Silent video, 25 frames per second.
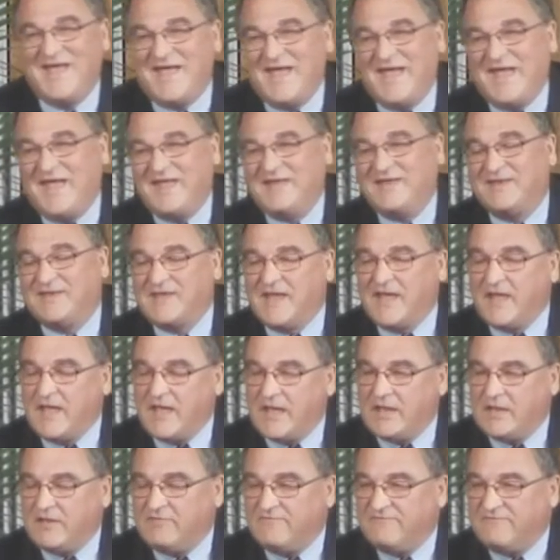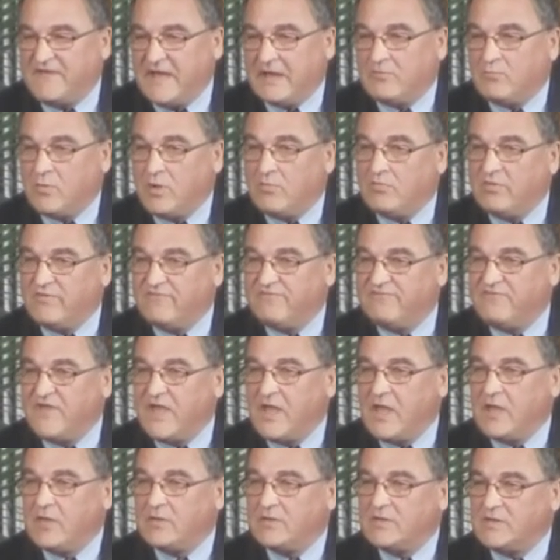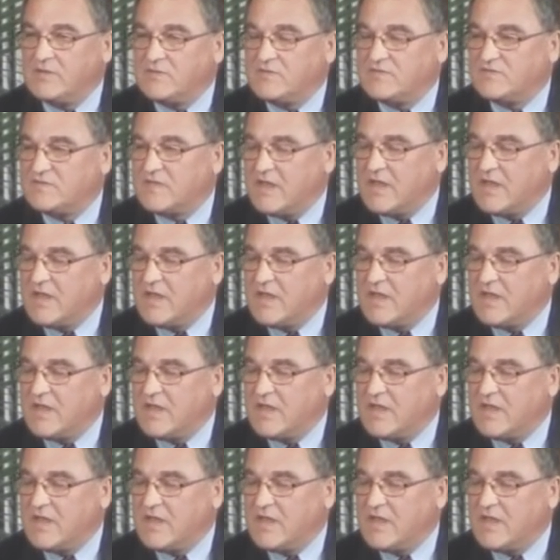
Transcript: and in fact what we found is